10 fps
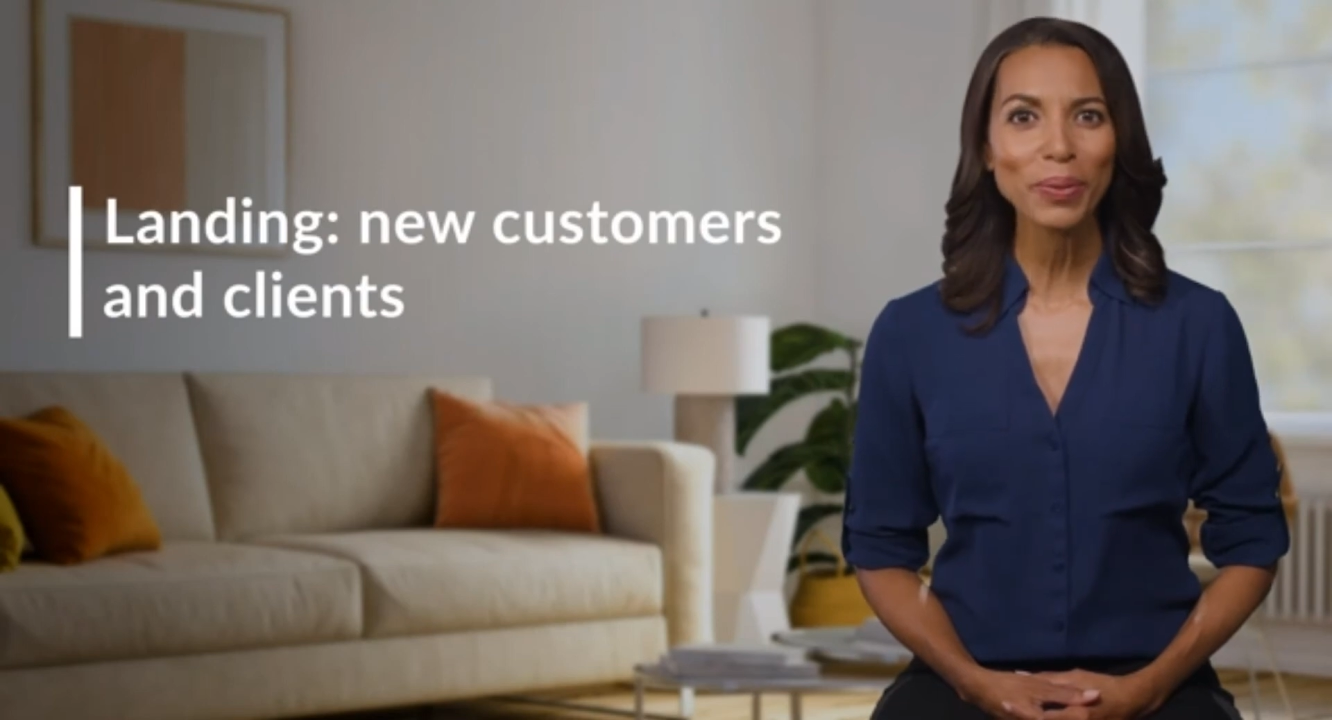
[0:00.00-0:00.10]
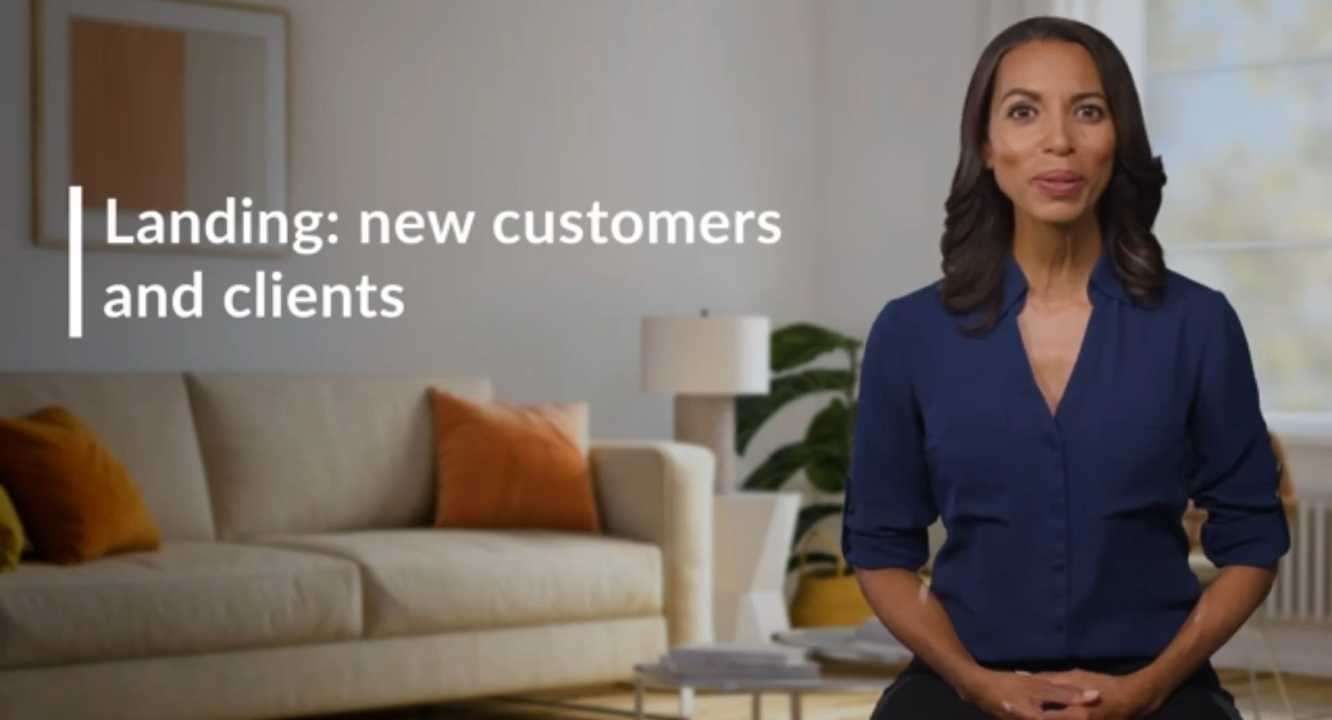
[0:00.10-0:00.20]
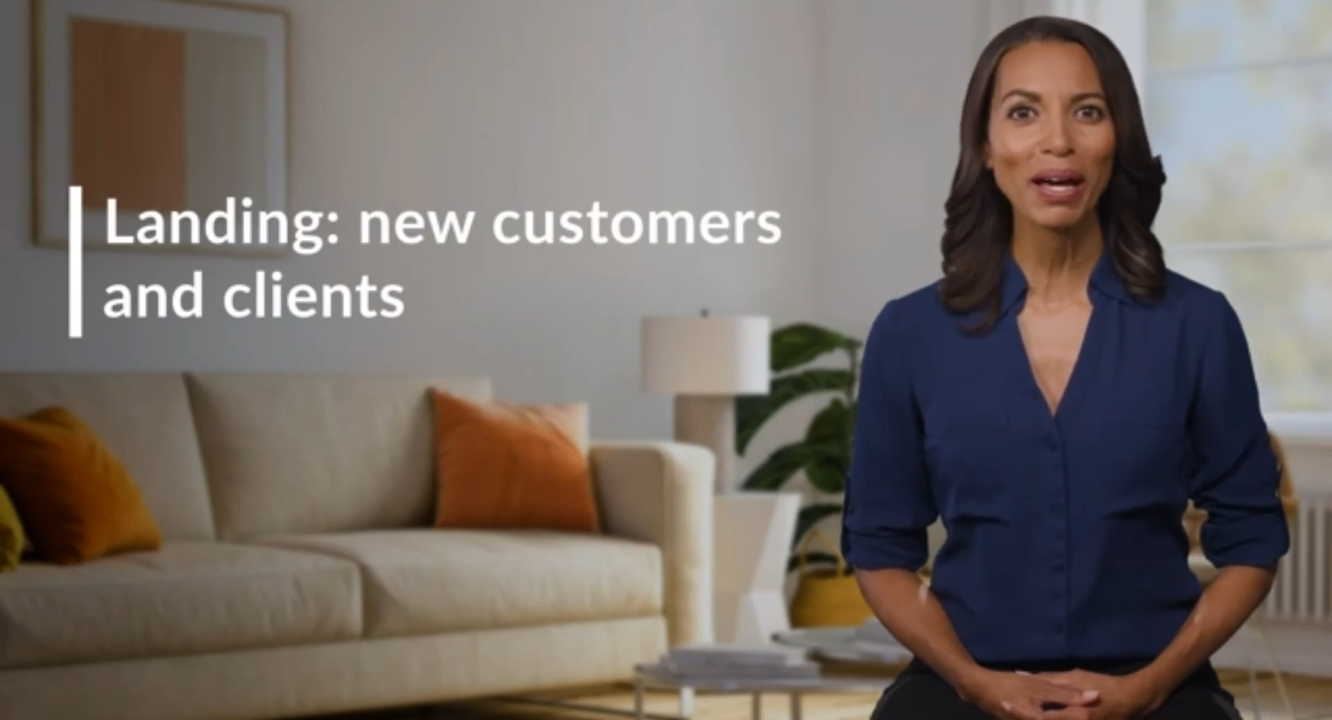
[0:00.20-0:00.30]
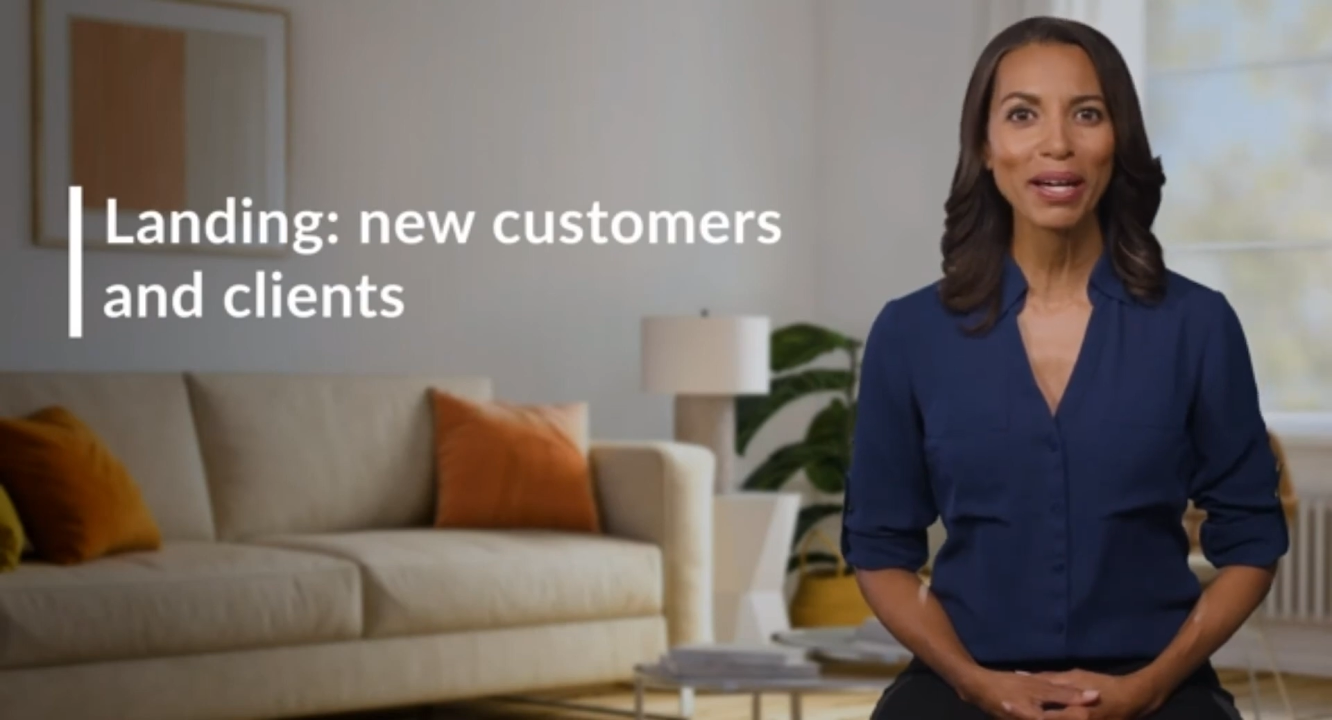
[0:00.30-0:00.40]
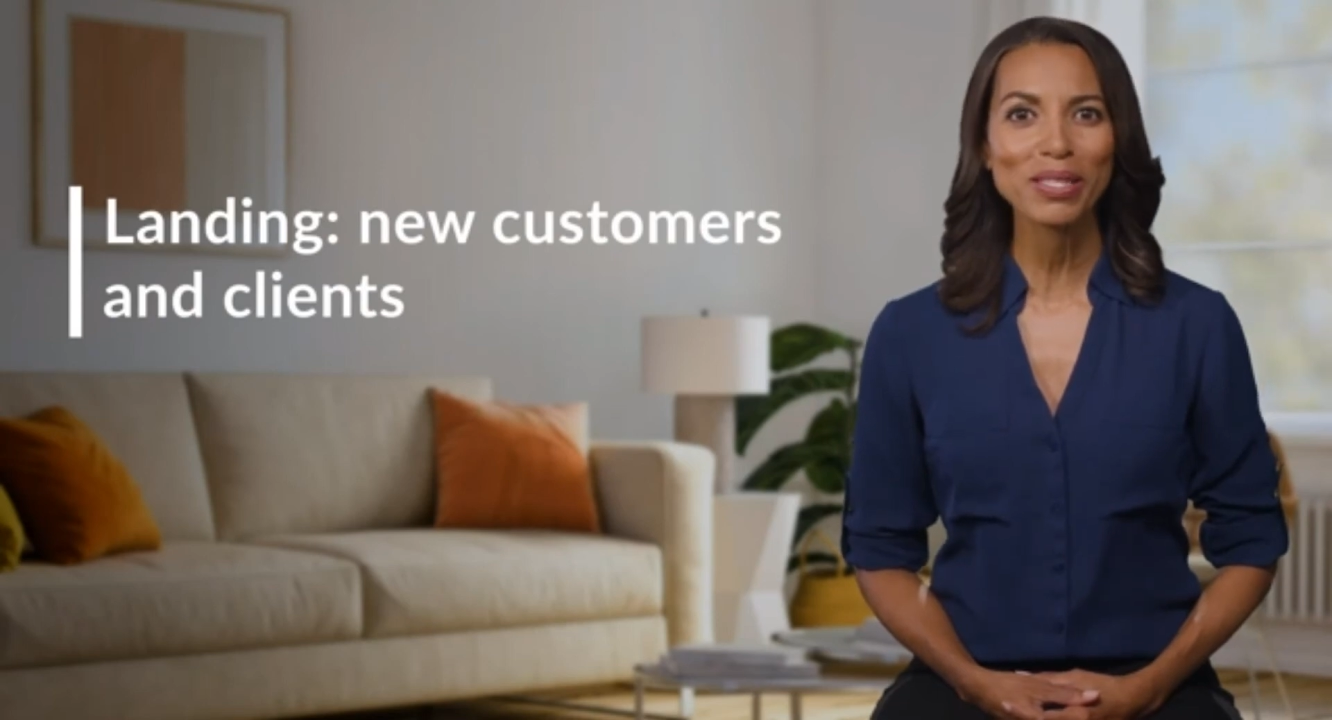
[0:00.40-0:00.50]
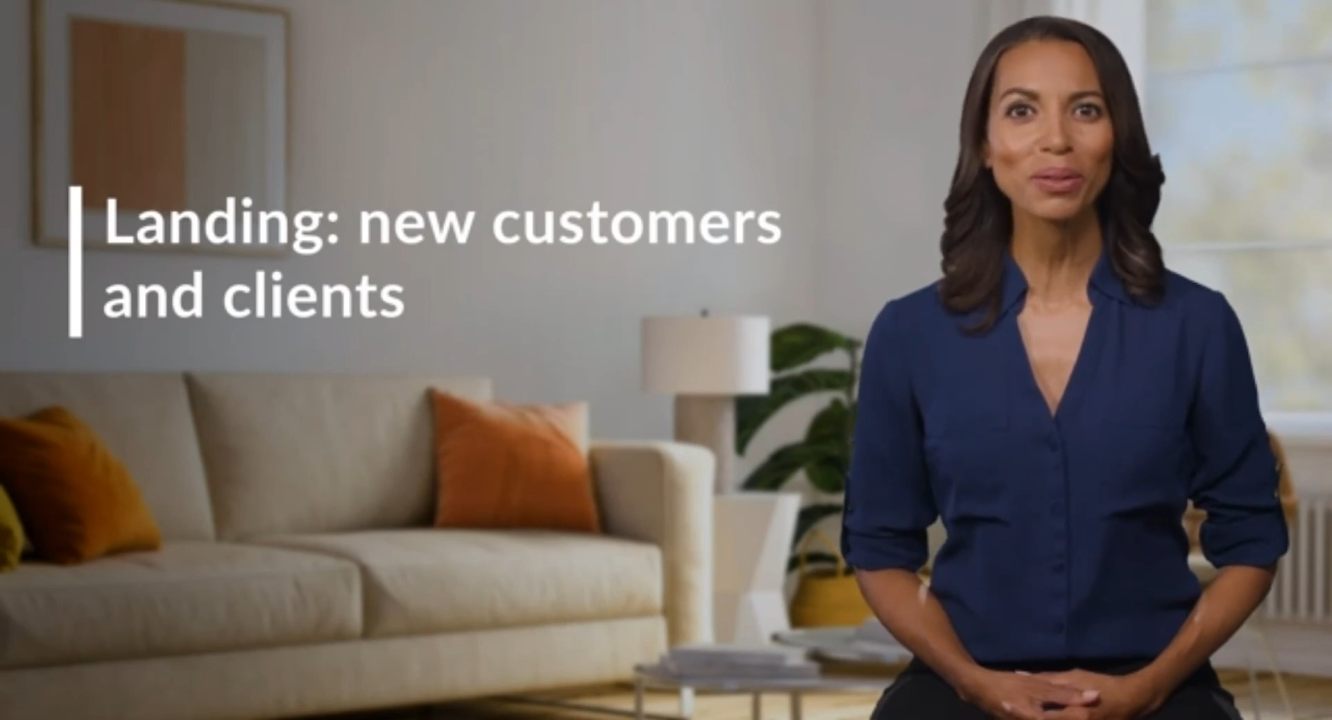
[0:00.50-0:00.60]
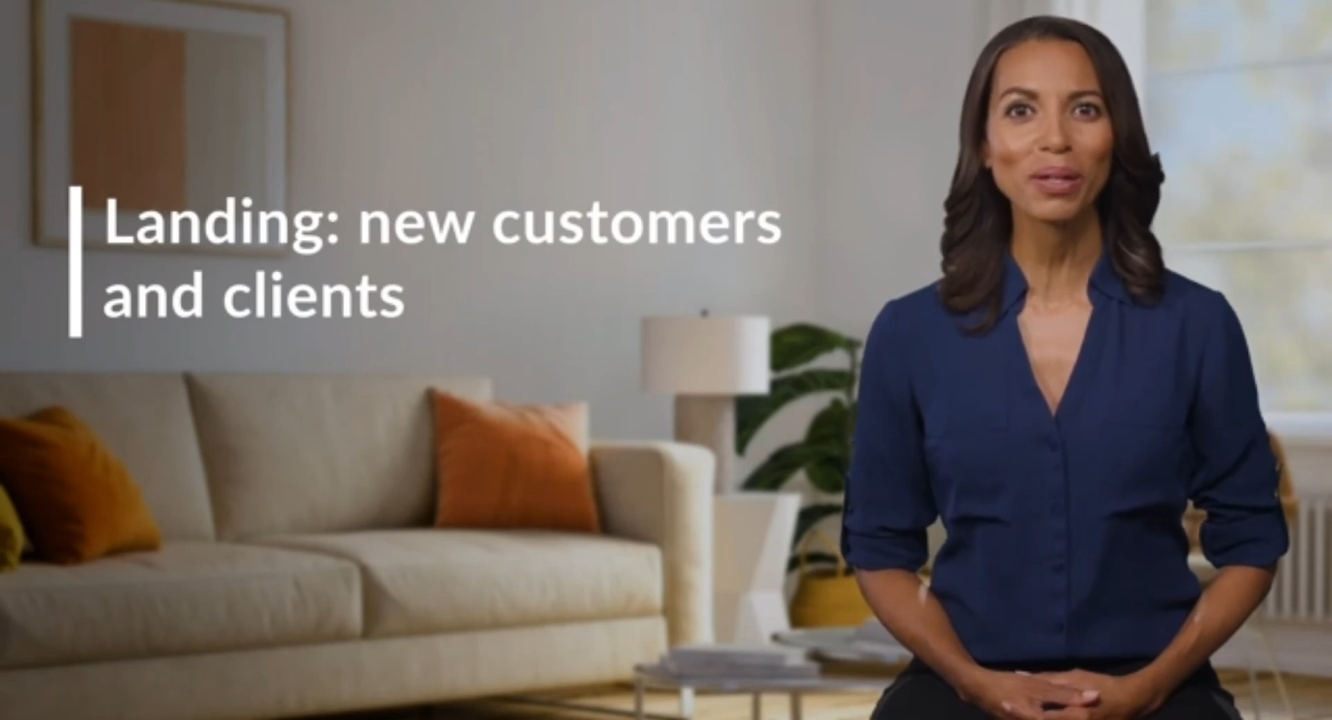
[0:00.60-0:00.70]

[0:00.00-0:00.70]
clients or